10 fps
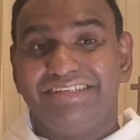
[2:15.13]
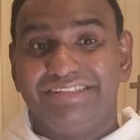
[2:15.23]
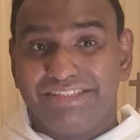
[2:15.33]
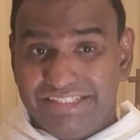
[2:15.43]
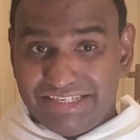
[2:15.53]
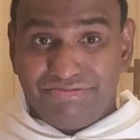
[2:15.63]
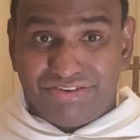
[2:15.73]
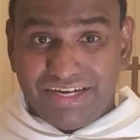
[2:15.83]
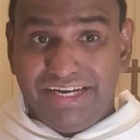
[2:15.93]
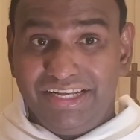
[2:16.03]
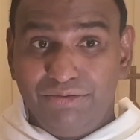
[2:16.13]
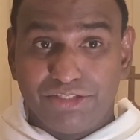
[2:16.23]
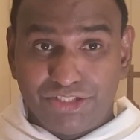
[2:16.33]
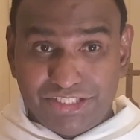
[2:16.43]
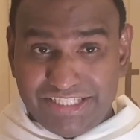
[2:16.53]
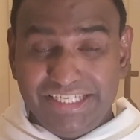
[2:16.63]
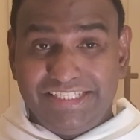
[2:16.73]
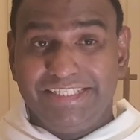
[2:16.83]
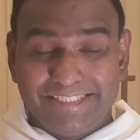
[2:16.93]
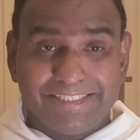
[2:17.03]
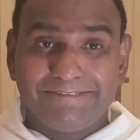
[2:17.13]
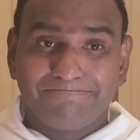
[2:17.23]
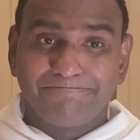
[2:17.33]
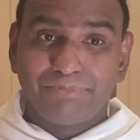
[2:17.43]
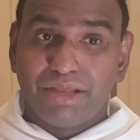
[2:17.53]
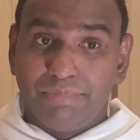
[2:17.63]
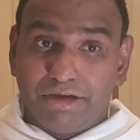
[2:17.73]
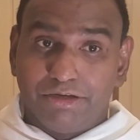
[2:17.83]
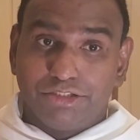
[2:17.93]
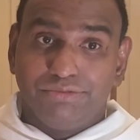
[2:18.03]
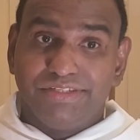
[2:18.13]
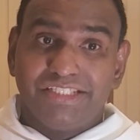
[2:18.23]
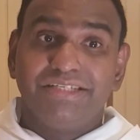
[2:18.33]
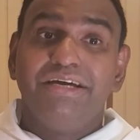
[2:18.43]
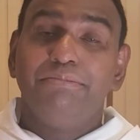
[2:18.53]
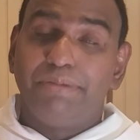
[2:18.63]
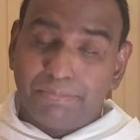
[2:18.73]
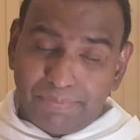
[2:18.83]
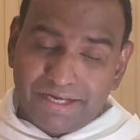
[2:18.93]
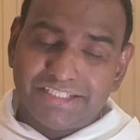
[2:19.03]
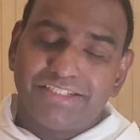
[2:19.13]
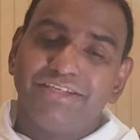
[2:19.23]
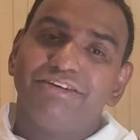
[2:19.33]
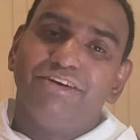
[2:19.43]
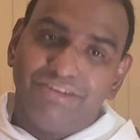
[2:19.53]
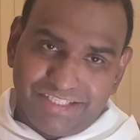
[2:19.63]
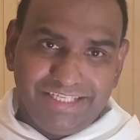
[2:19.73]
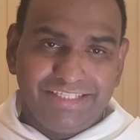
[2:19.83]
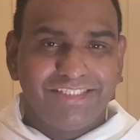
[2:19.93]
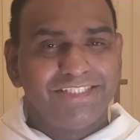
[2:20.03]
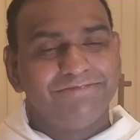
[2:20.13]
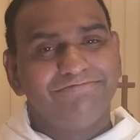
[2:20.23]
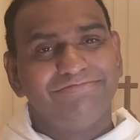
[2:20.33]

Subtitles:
So he's afraid. He wants to see Jesus because of his perplexed conscience.